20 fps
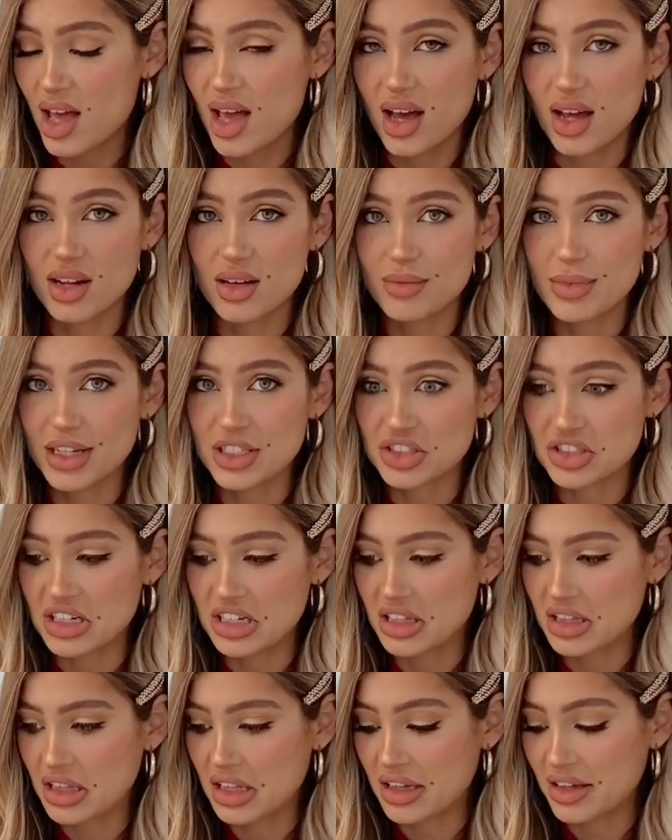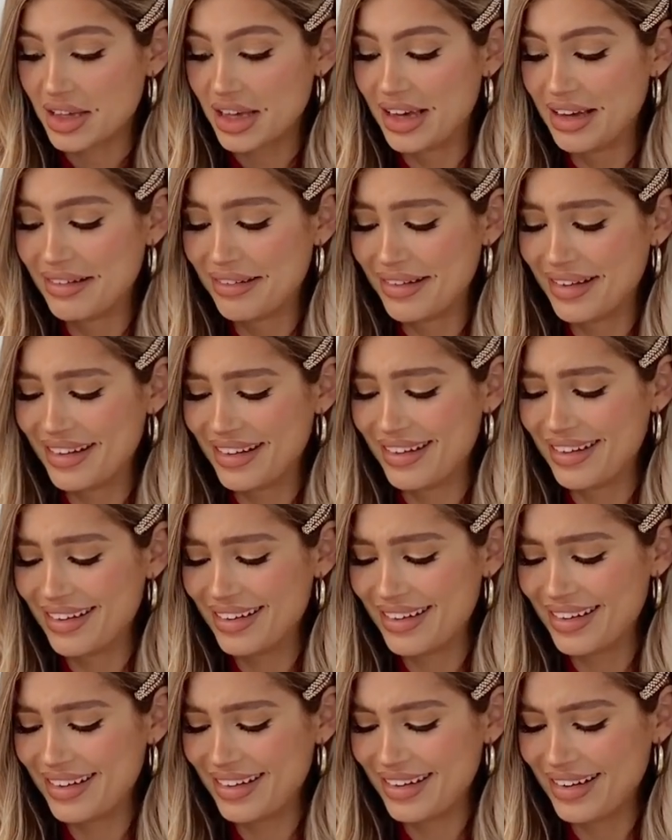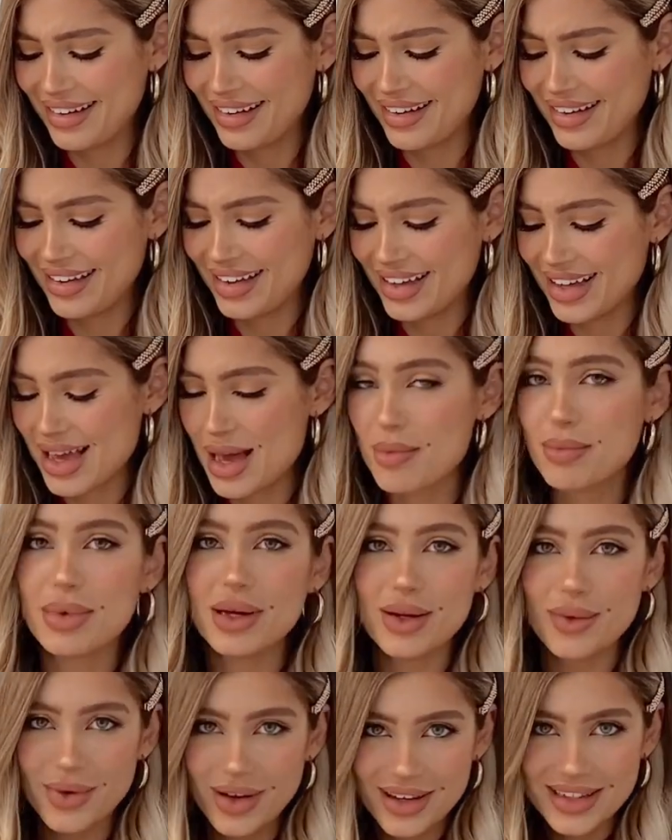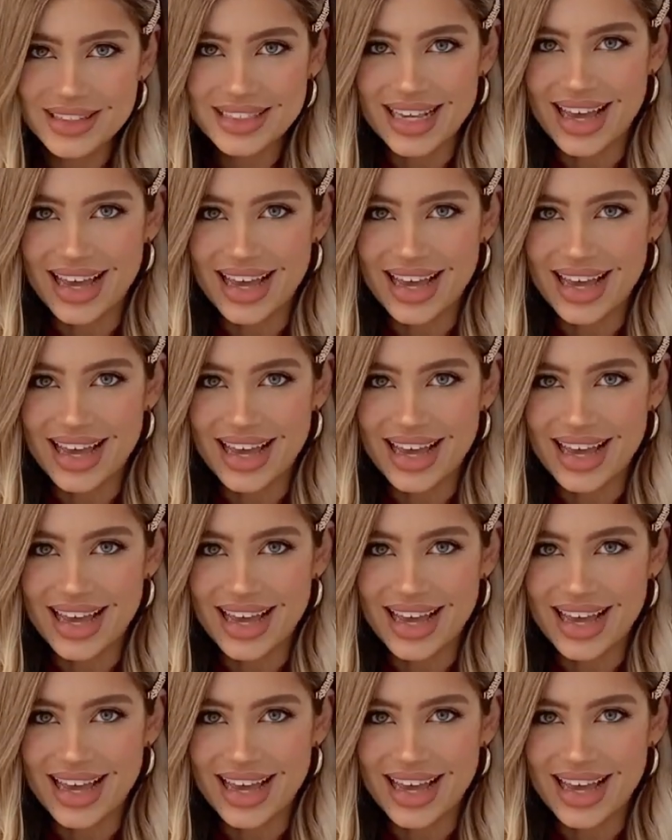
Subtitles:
I don't measure anything. But it works